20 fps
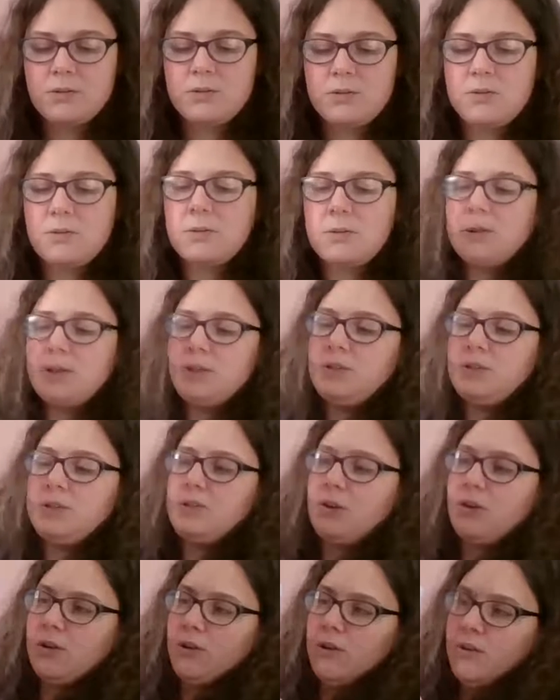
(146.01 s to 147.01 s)
So we're going to
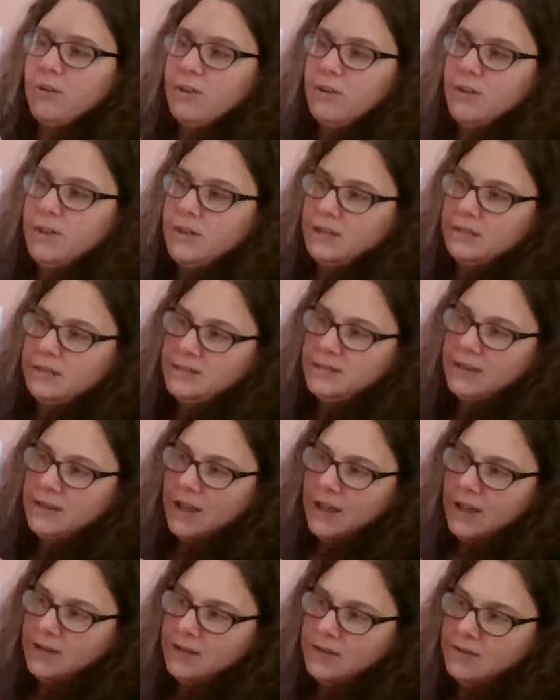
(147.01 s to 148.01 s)
start on this
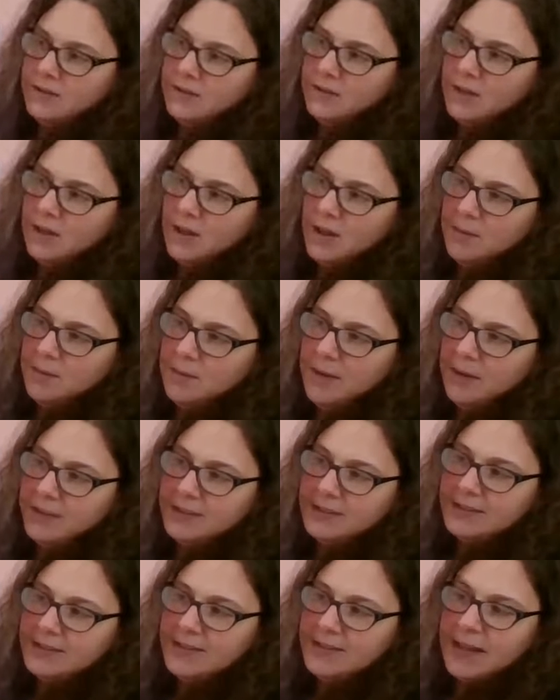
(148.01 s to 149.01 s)
side, about
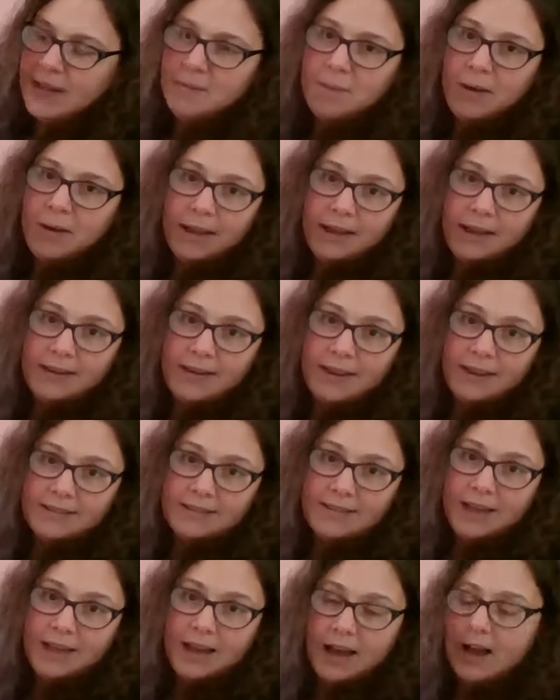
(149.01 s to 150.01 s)
the same height
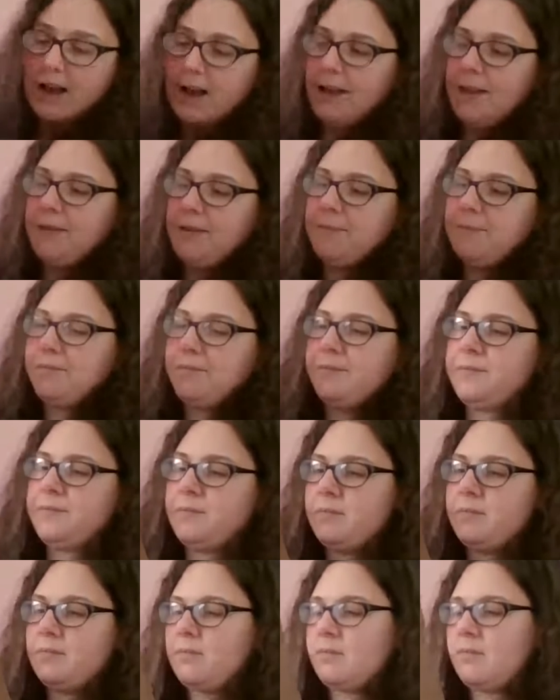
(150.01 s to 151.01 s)
as the eye,
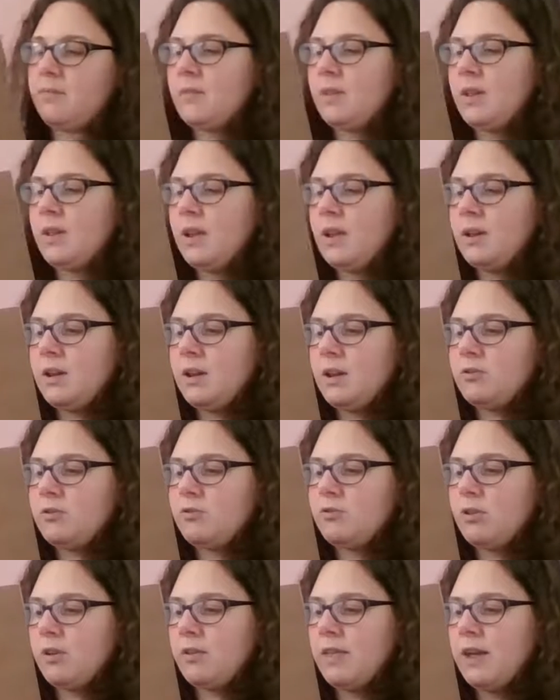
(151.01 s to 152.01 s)
and I
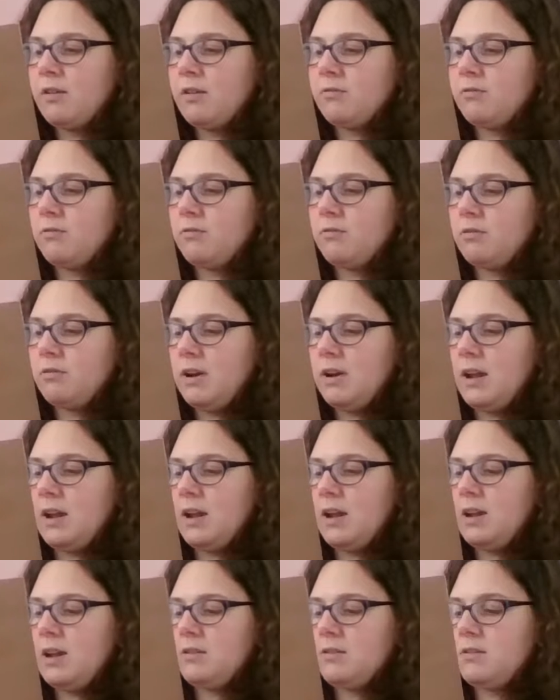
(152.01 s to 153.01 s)
draw that
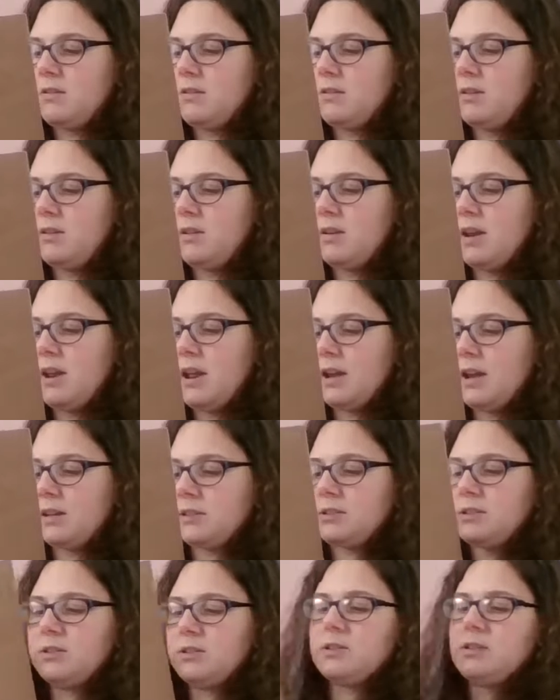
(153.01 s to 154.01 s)
right
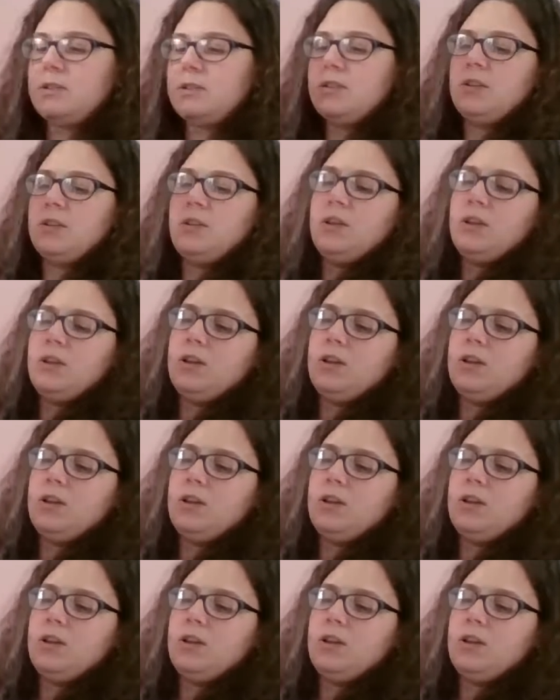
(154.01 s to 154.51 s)
next